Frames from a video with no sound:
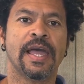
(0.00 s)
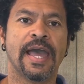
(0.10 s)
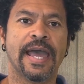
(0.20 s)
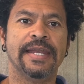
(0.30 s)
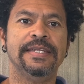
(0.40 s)

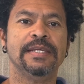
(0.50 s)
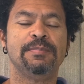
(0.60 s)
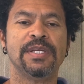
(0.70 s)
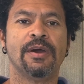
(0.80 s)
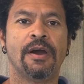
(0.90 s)
at
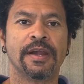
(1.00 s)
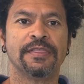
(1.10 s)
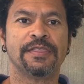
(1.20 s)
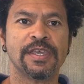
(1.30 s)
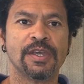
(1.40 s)

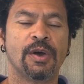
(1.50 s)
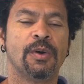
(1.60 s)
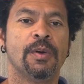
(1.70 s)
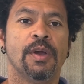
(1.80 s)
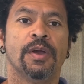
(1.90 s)

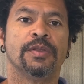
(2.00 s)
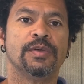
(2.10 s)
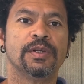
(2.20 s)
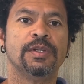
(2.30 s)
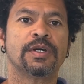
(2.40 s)
DPArtandTheo. You
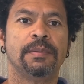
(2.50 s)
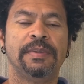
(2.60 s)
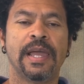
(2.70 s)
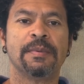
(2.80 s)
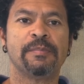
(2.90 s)
can look up
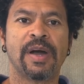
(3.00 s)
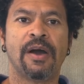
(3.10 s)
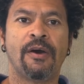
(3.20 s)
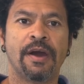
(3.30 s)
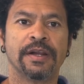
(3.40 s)
Damon Powell
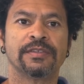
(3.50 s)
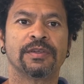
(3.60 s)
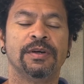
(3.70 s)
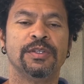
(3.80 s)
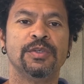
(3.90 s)
Artist
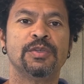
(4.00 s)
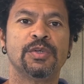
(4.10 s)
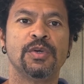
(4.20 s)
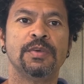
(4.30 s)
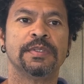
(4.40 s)
on
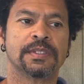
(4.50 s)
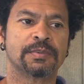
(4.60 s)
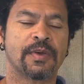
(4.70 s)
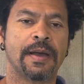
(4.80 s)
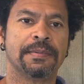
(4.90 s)
YouTube and
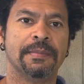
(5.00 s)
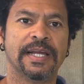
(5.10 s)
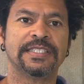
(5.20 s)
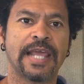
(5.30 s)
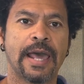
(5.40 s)
subscribe to my
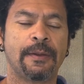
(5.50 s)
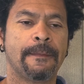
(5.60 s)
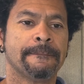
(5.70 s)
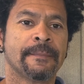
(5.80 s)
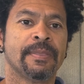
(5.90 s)

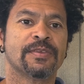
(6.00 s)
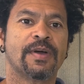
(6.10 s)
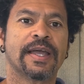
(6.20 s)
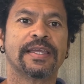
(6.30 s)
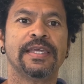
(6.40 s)
channel so
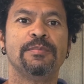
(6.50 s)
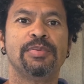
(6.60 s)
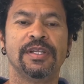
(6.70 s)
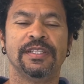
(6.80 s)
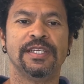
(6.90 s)
I can keep
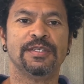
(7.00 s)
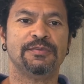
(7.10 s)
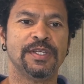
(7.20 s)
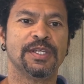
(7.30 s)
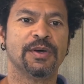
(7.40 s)
putting these
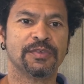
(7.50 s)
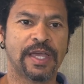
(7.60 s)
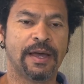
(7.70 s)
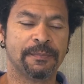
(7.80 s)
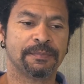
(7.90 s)
videos
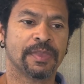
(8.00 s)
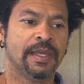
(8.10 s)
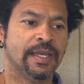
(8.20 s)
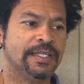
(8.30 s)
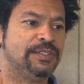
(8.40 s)
out.
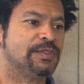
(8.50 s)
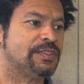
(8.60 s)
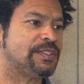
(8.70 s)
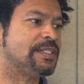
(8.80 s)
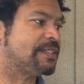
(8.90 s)
As you can
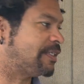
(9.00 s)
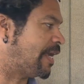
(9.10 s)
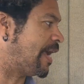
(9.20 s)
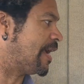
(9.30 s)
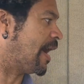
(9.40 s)
see
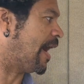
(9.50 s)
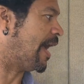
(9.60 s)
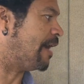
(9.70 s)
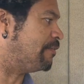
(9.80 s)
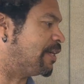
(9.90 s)
today, I
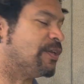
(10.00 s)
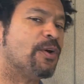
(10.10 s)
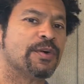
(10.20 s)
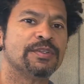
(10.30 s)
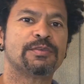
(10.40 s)
have a
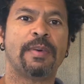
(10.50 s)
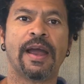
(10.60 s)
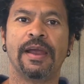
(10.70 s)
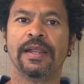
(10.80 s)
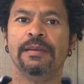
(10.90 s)

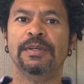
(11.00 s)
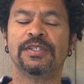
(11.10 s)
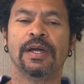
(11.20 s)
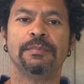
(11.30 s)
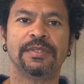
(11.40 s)
yoga-inspired image
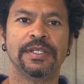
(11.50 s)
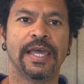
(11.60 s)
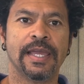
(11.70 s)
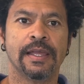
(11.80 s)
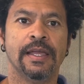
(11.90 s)
up today.